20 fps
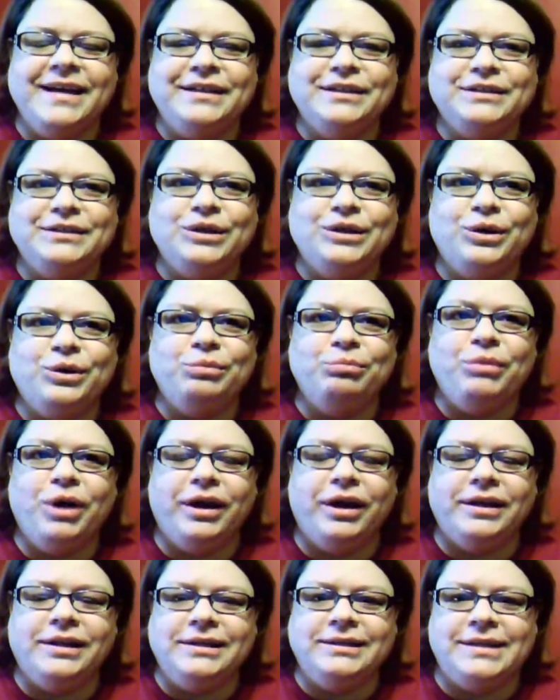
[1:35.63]
So
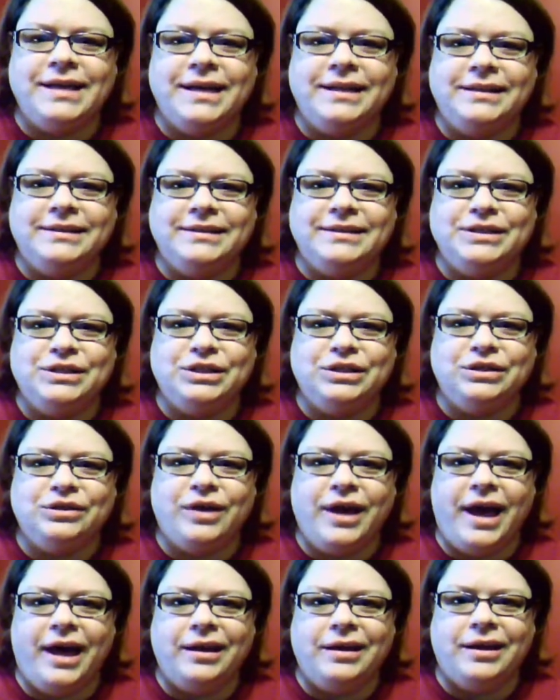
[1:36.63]
marketing tends to
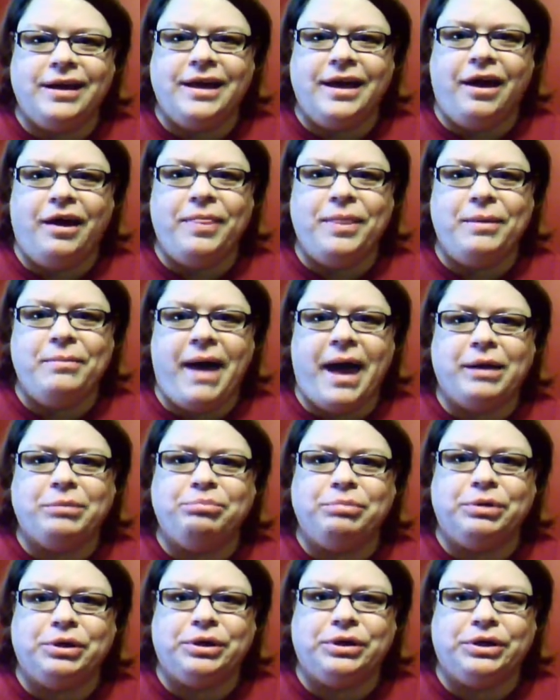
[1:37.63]
kind of get on the
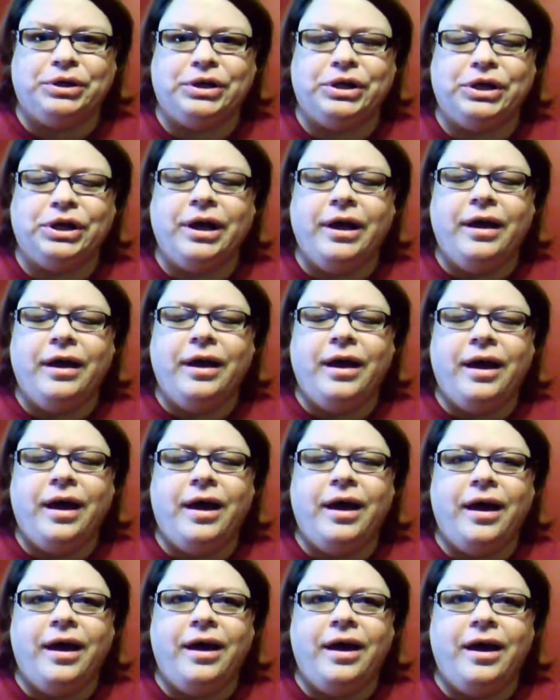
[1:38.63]
back burner
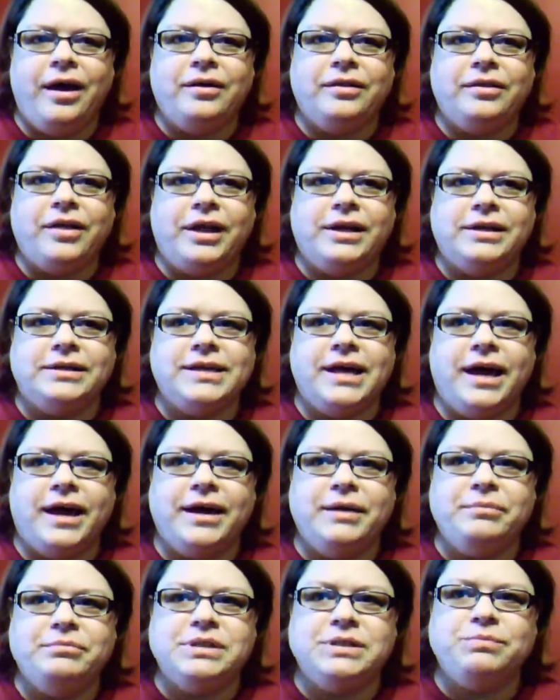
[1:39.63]
a lot of
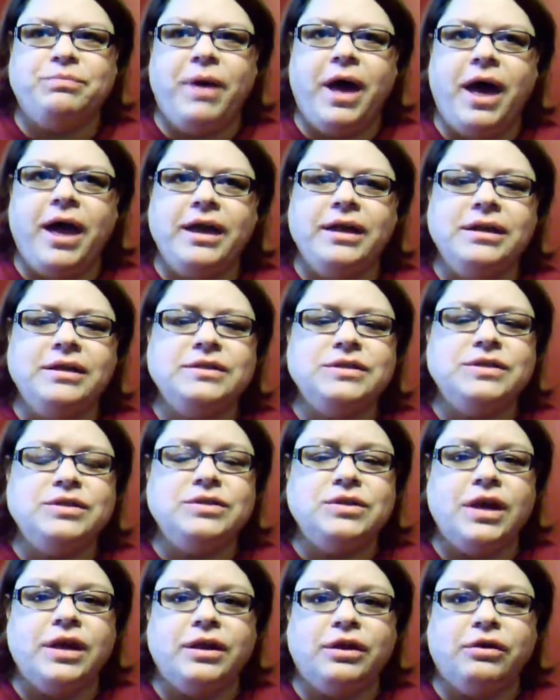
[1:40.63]
times, but it
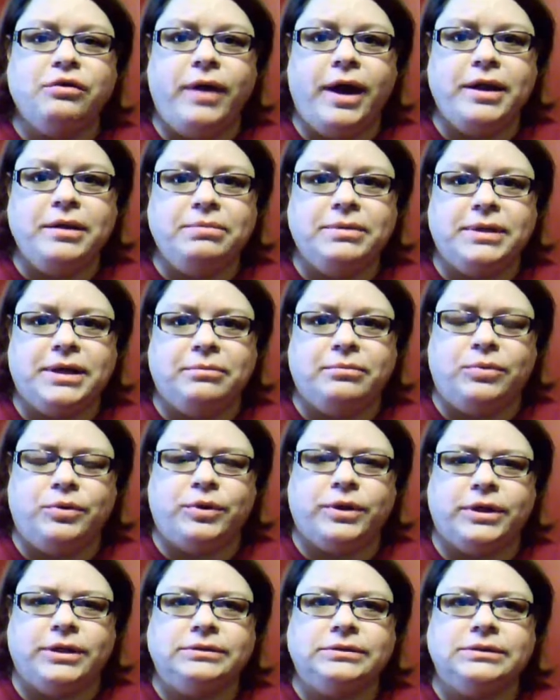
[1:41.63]
is incredibly
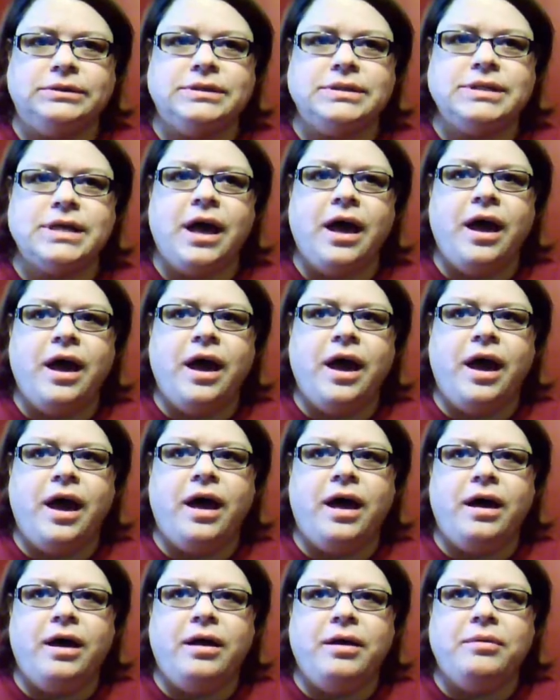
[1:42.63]
important
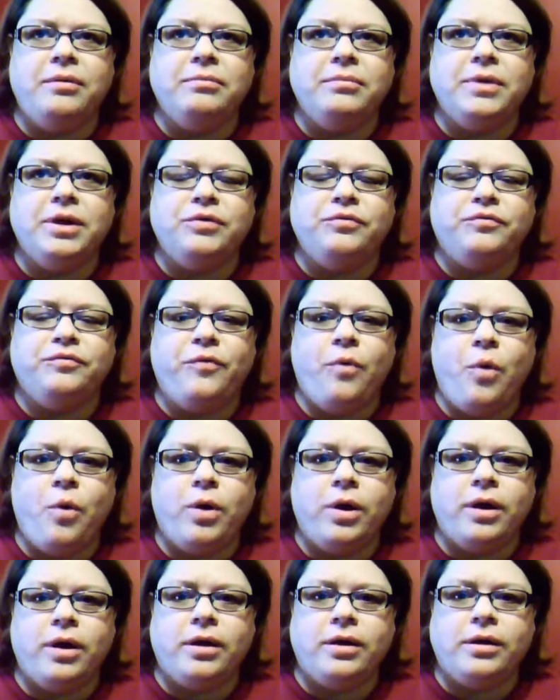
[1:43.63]

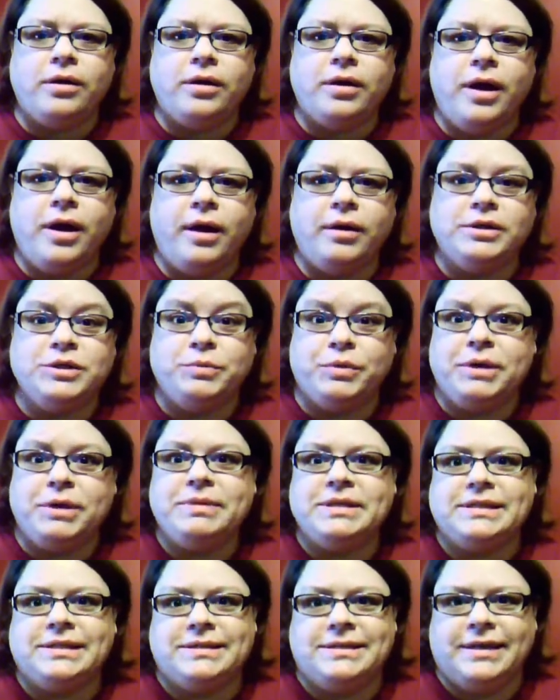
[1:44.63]
to bring
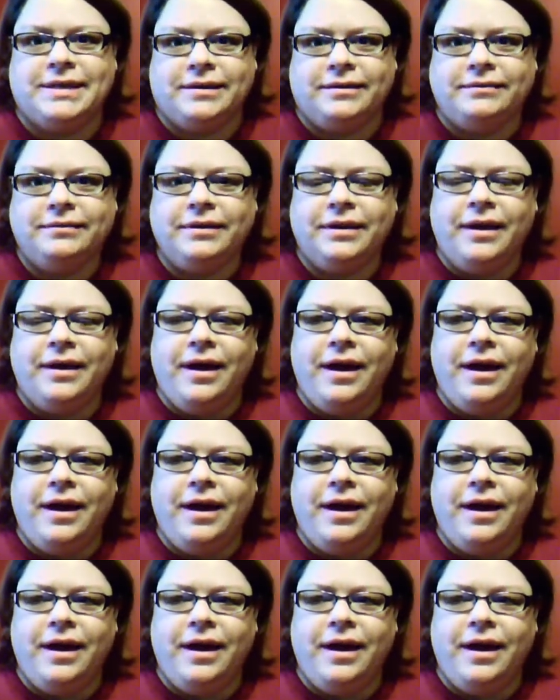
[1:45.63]
business in.